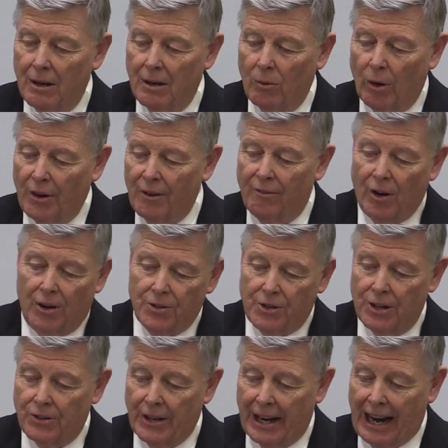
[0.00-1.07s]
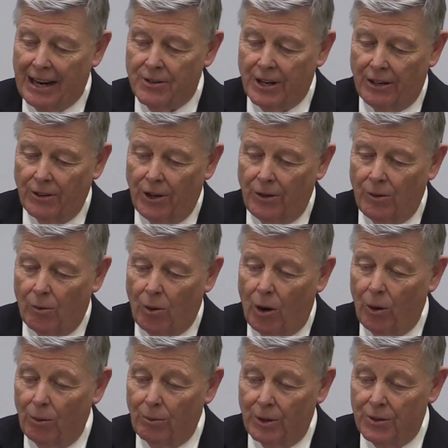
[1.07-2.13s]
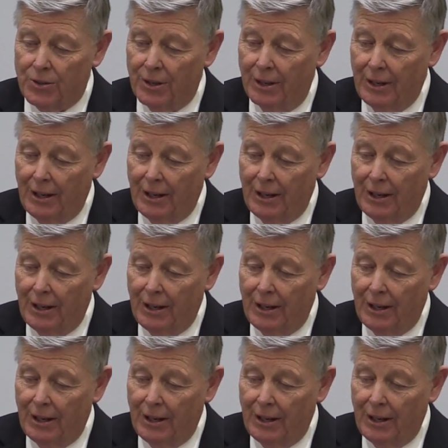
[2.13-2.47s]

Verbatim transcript: One of the verses that Isaac Newton wrote was